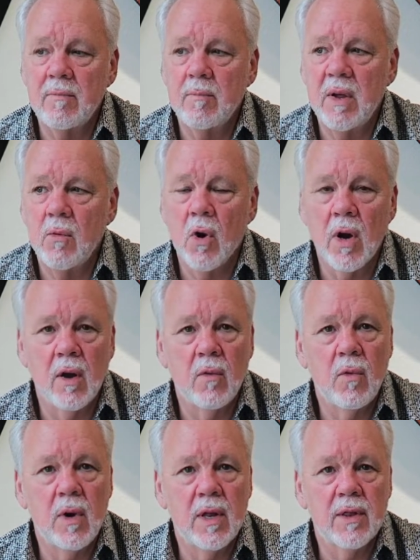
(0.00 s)
be working
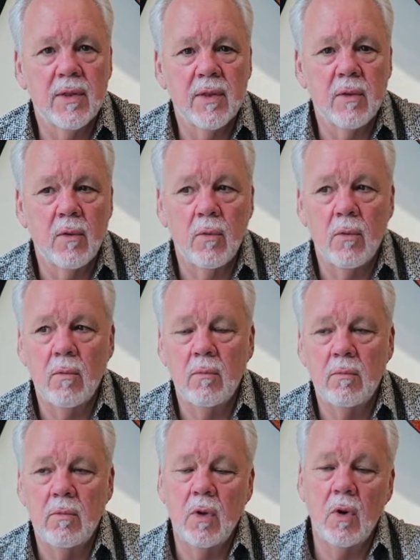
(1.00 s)
with
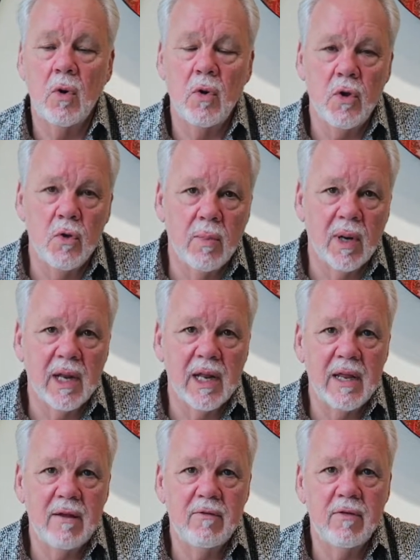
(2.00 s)
who you
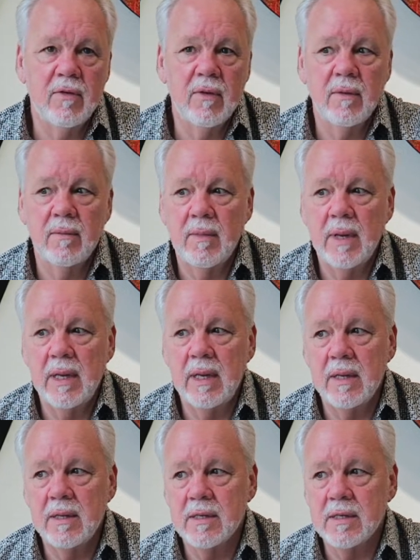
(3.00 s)
believe
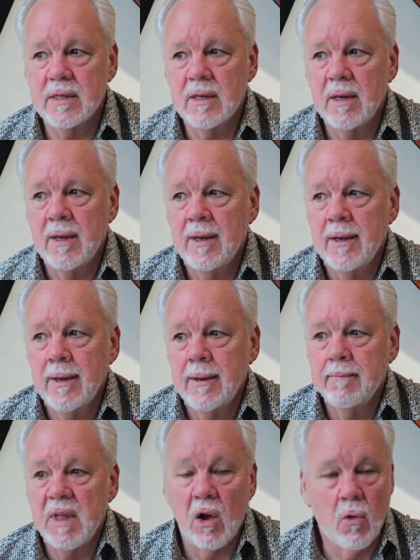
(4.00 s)
is
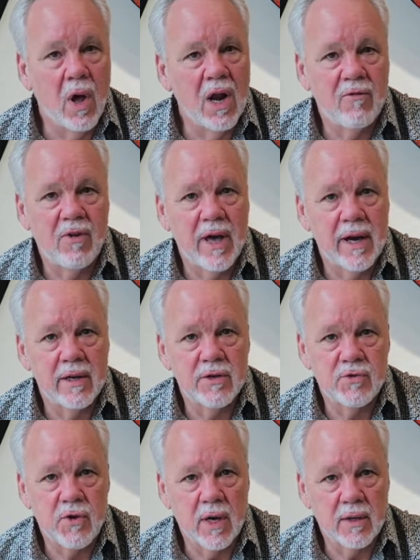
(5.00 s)
a qualified
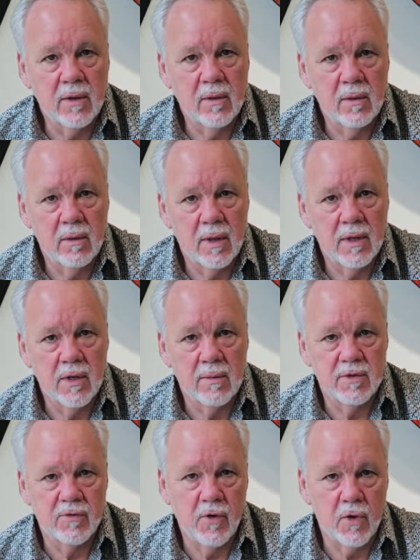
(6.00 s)
instructor in
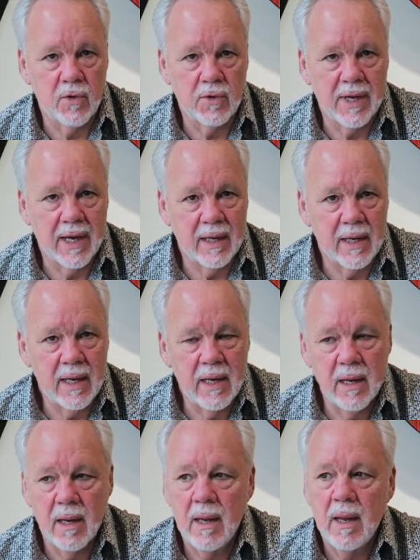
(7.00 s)
terms of vocal technique.
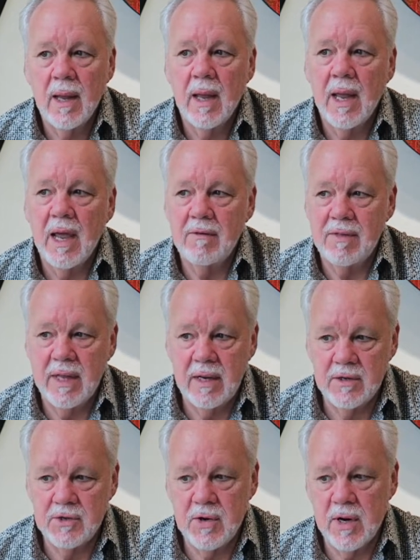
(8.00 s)
Have that
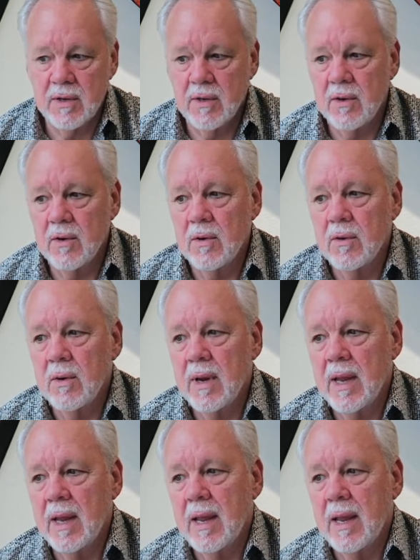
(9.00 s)
instructor